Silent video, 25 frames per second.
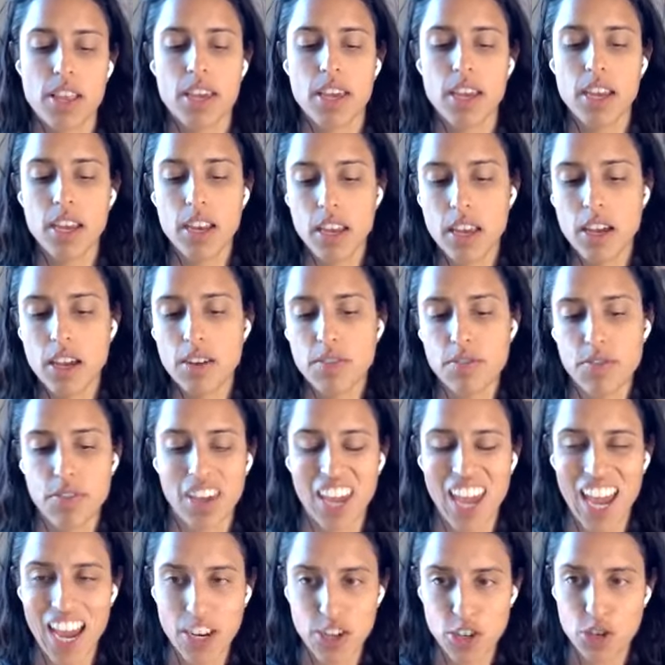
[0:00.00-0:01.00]
like eating of the
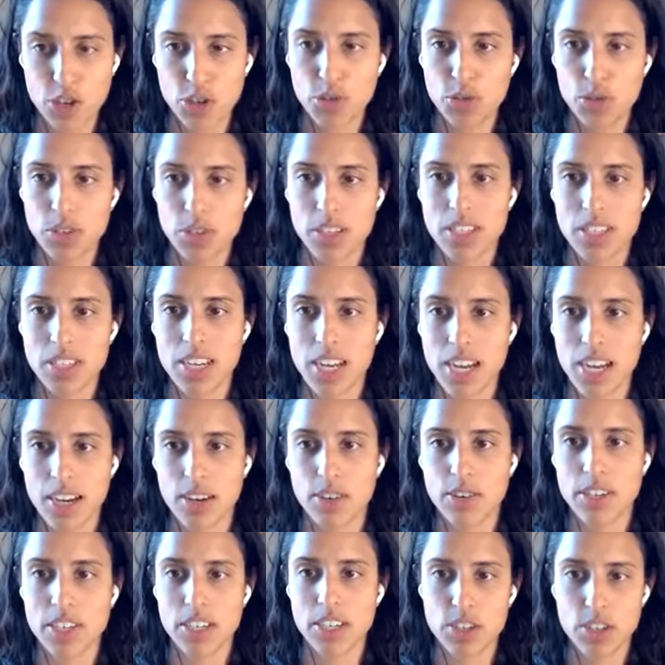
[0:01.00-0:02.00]
cashews is not
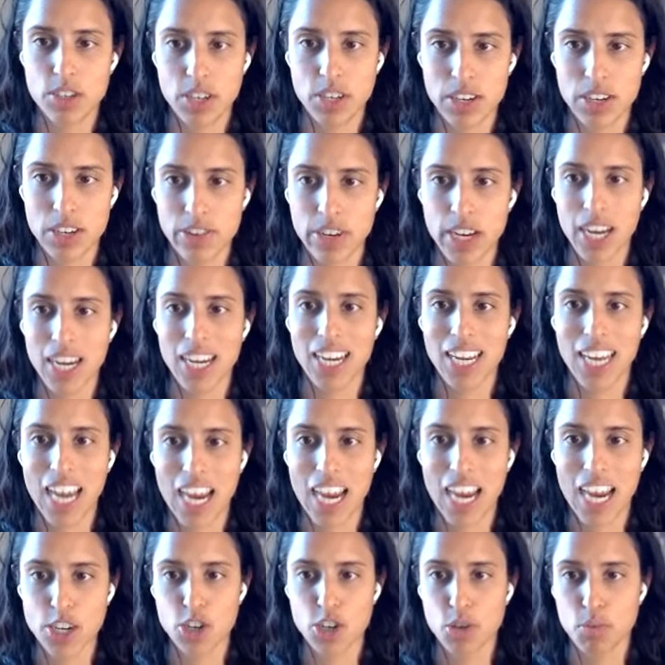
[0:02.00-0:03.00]
going to create
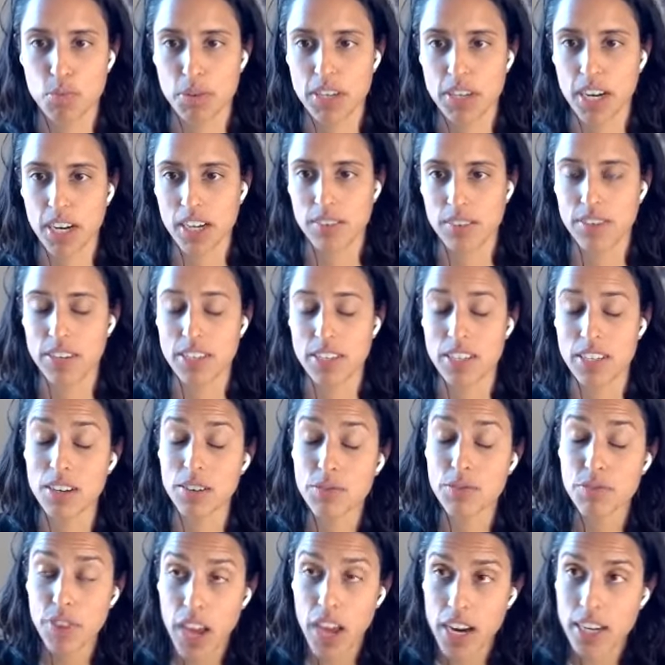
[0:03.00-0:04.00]
cashew protectiveness and
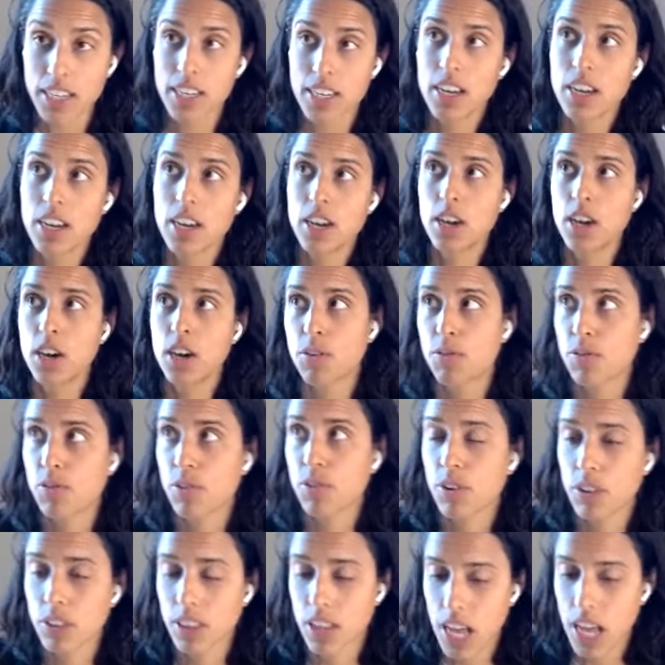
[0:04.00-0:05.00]
in fact
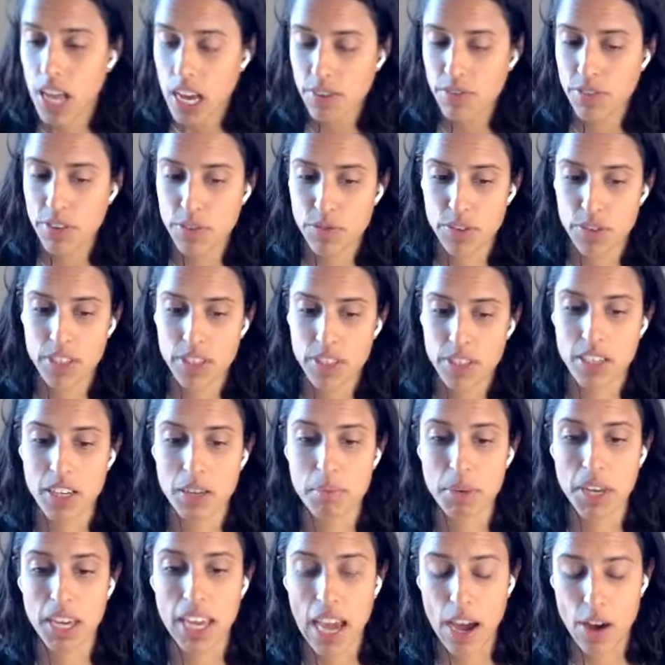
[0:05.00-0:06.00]
for a lot of infants it
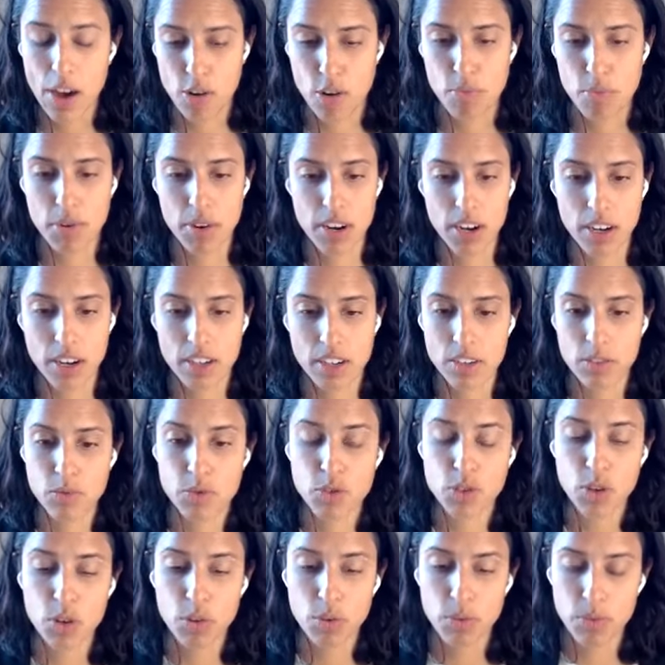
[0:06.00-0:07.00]
can be counterproductive
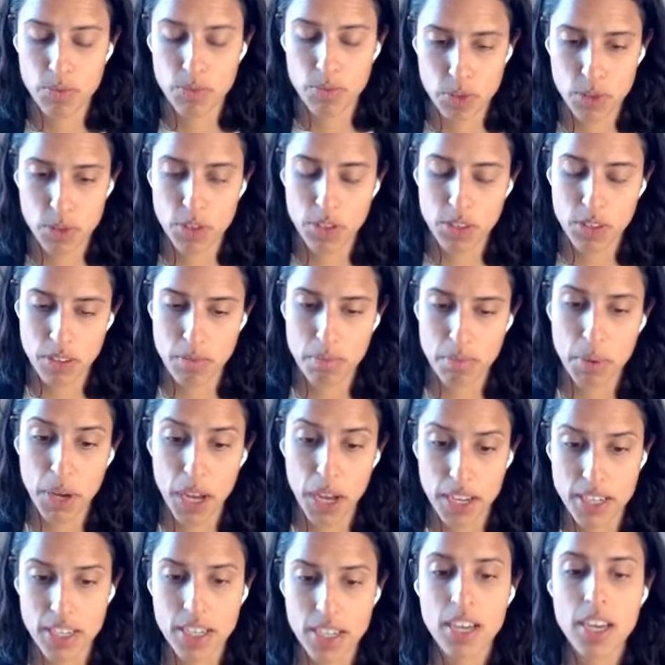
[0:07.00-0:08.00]
so so
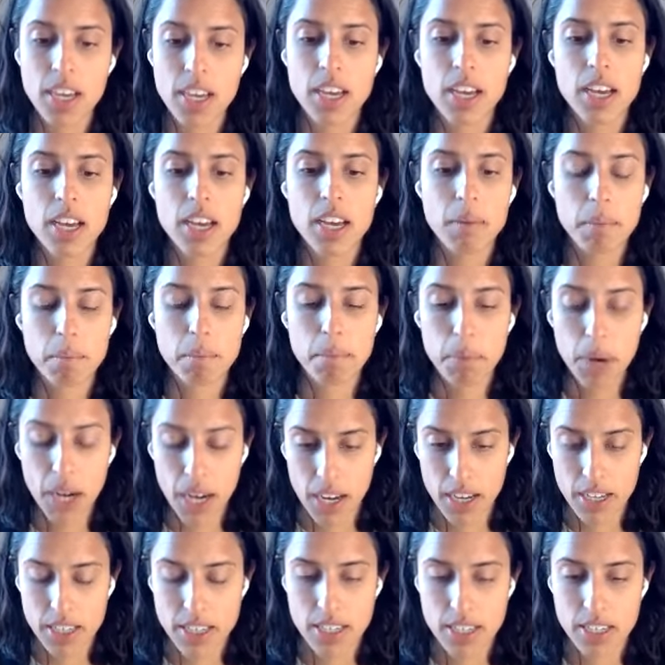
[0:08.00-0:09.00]
but
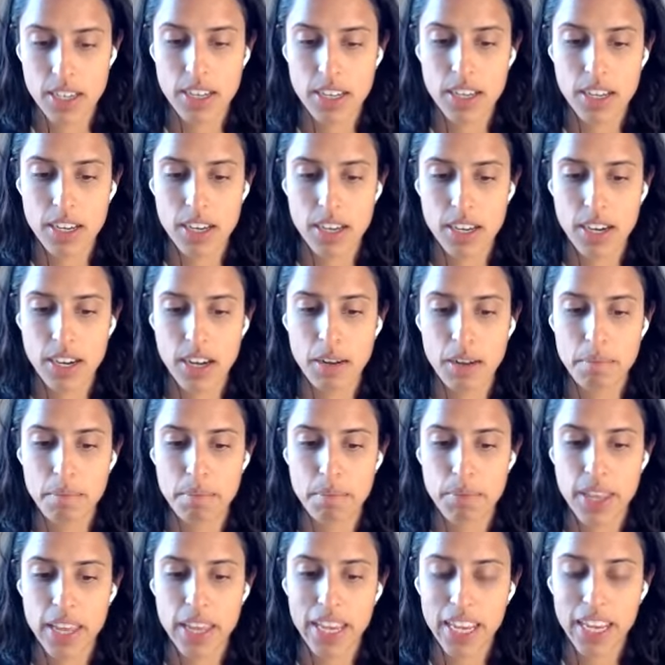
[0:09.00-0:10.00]
but
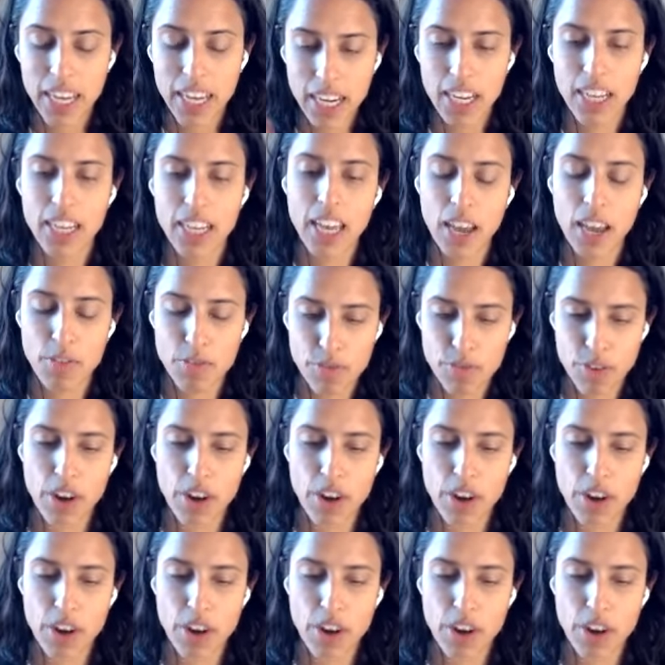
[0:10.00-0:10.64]
um, eating a